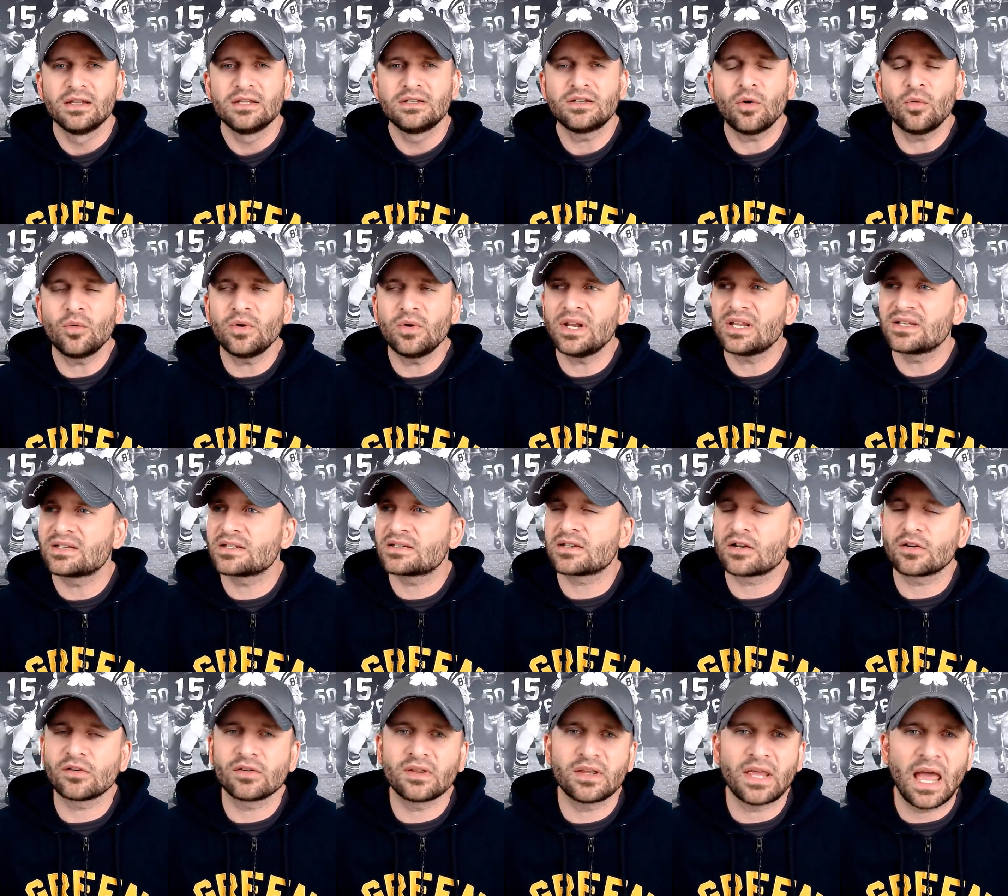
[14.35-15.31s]
Don't
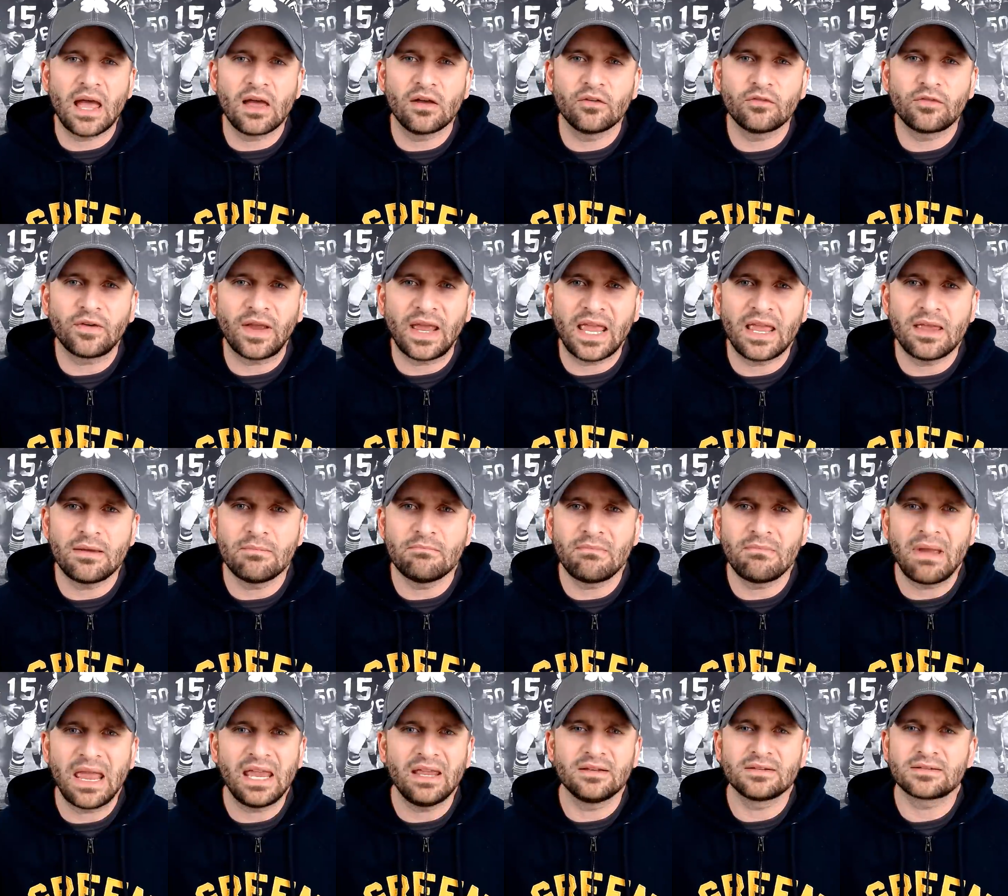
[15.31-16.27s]
necessarily have a
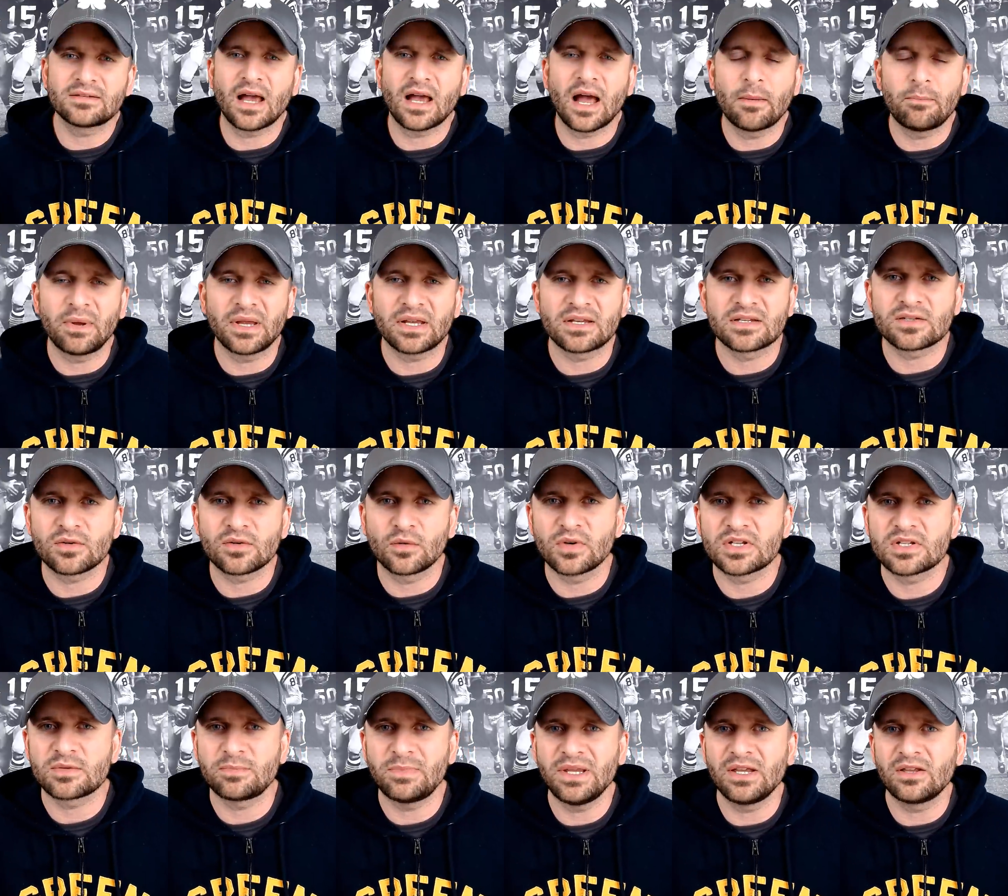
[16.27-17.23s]
main topic, so
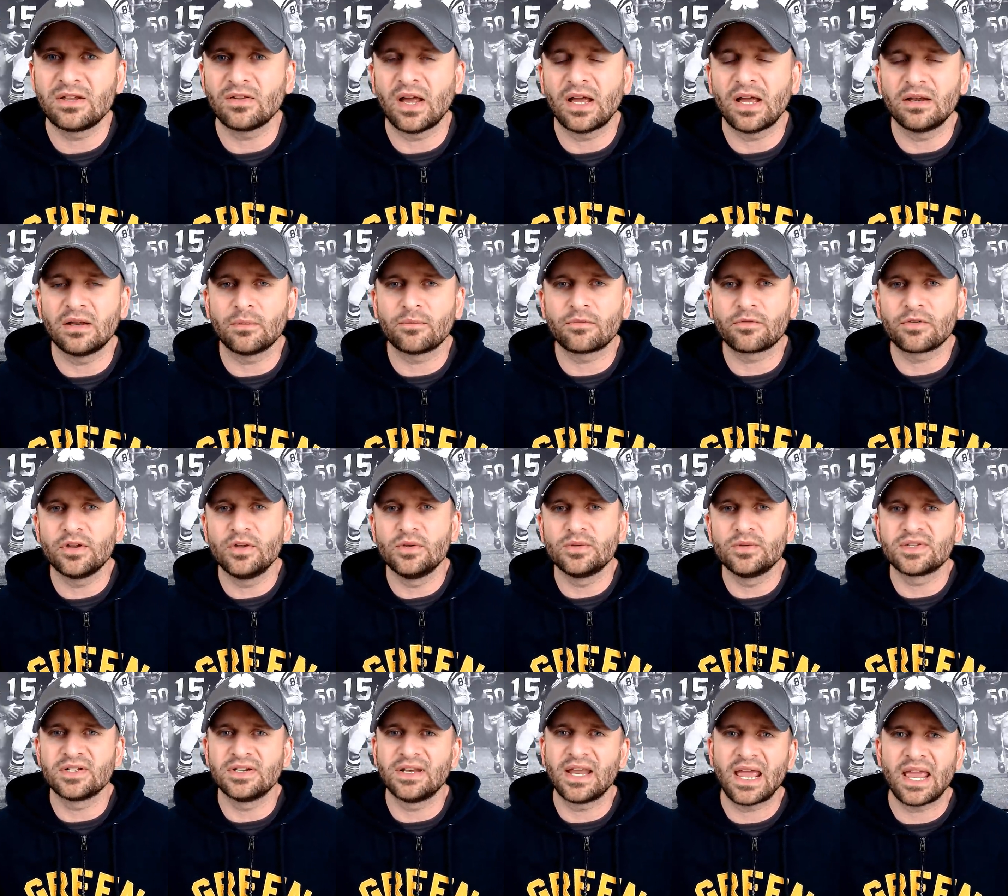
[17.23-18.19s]
to speak, lined up for
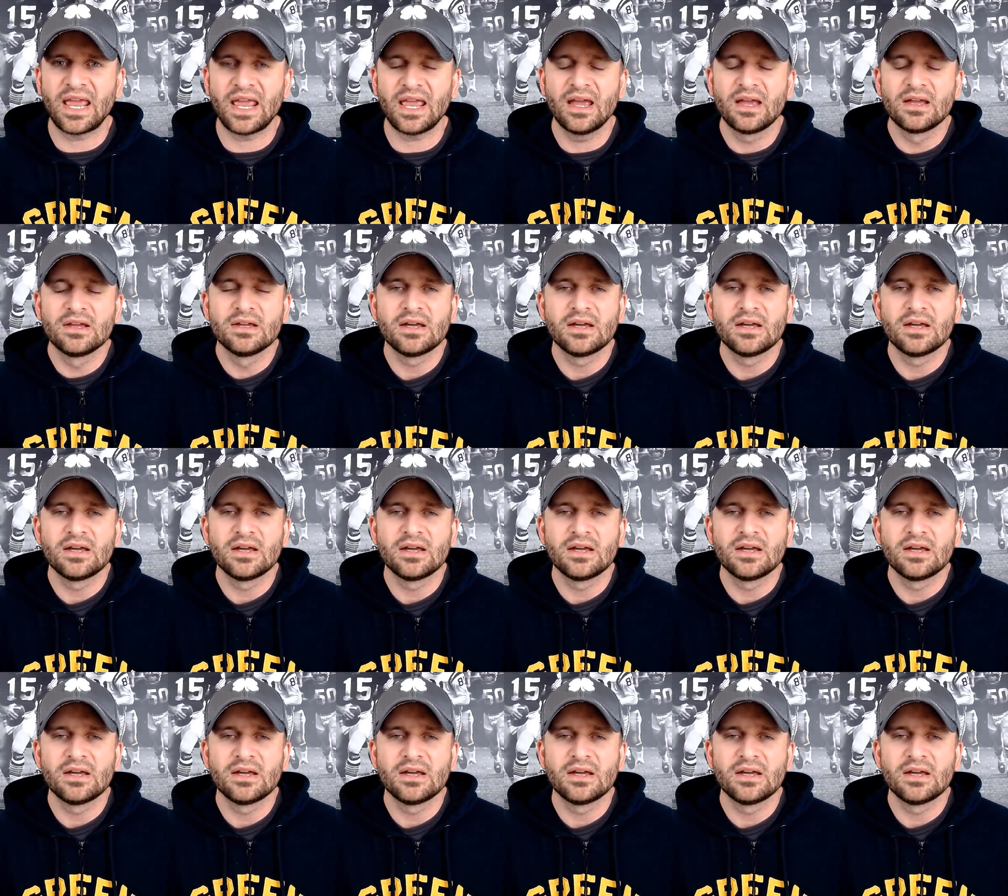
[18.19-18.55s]
you today.